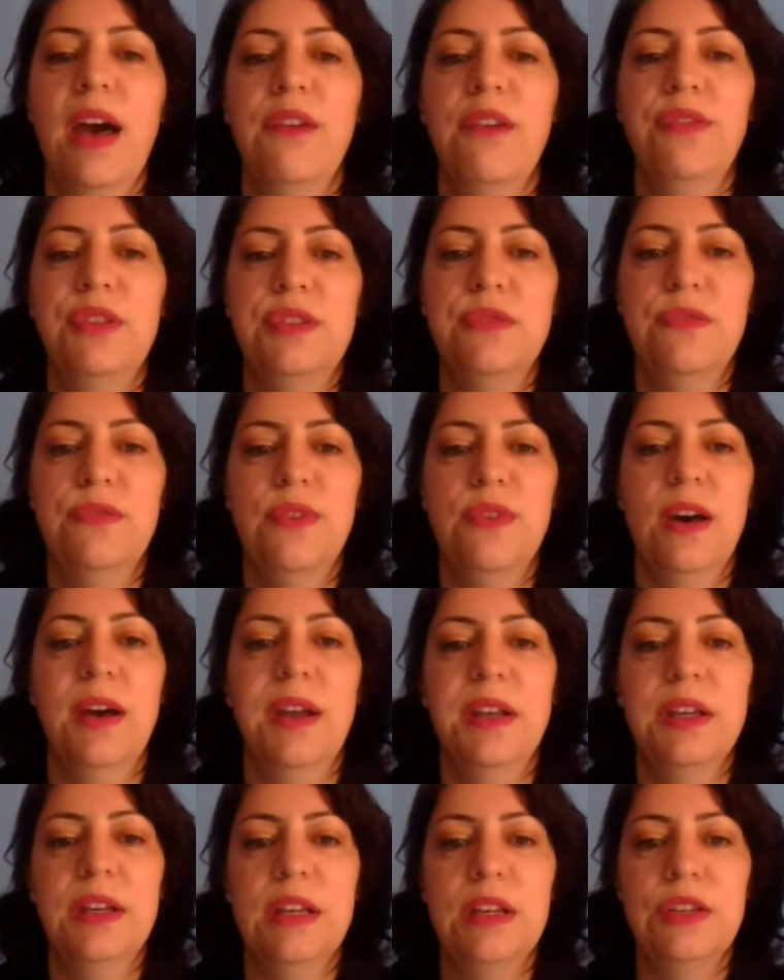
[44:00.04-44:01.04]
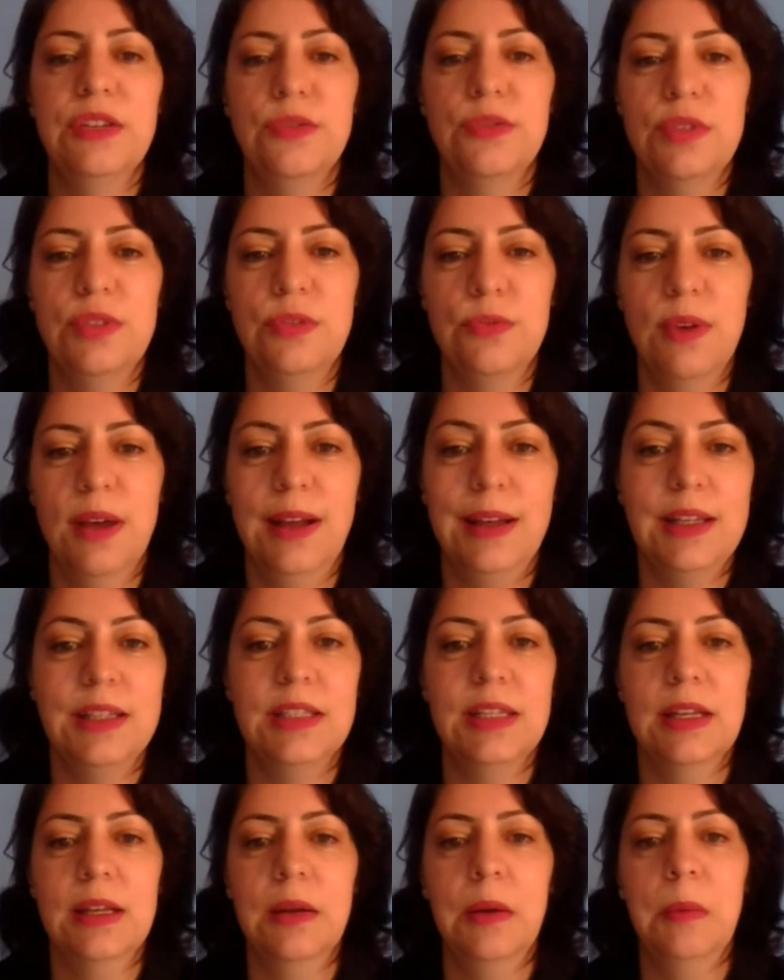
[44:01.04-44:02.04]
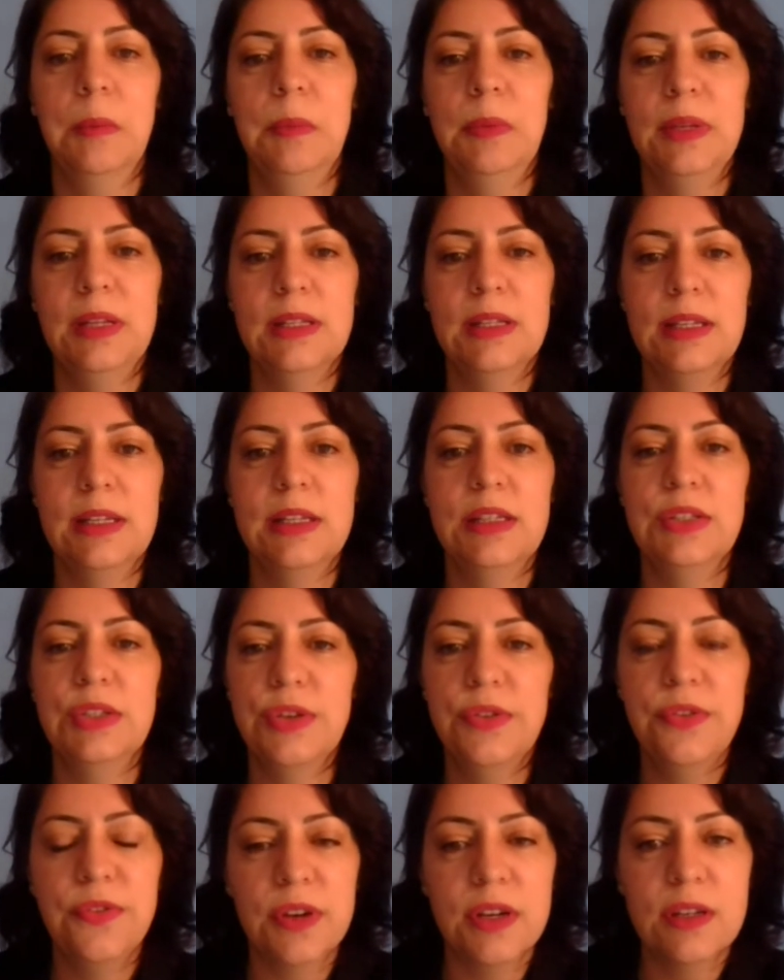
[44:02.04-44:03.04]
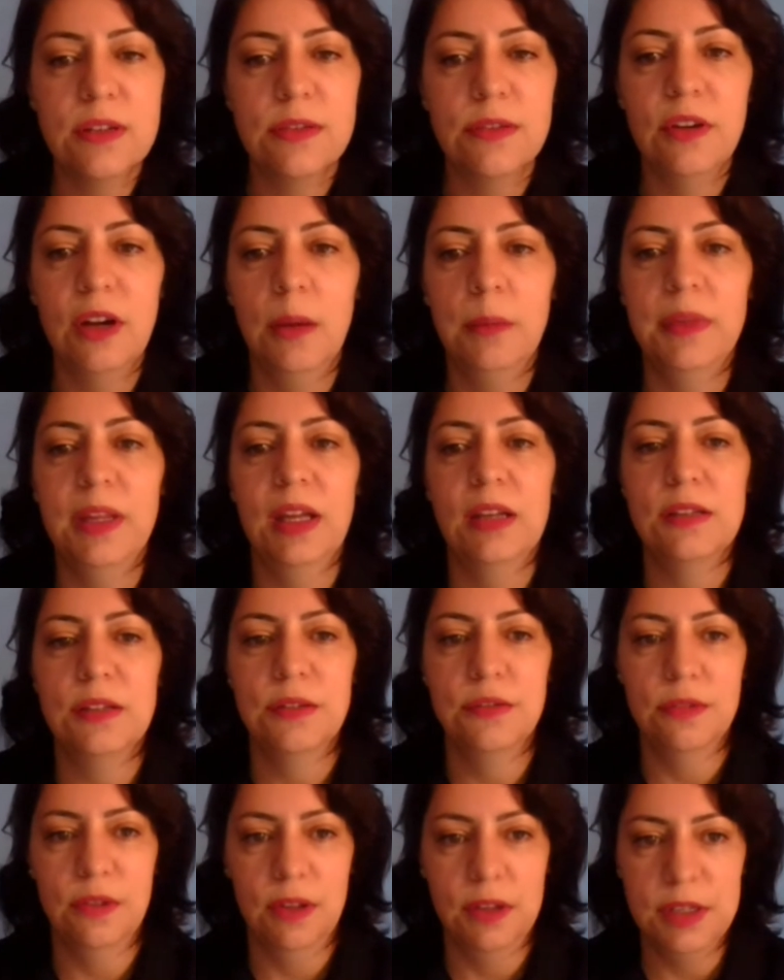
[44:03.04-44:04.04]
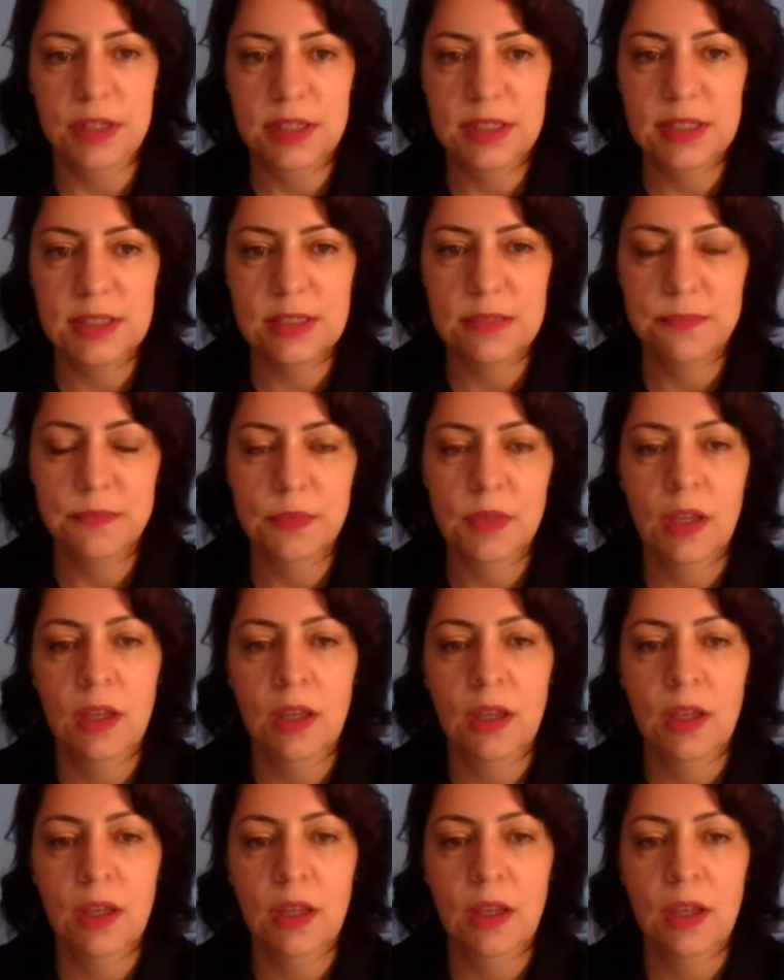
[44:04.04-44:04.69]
have a divine individuality completely different from that of others.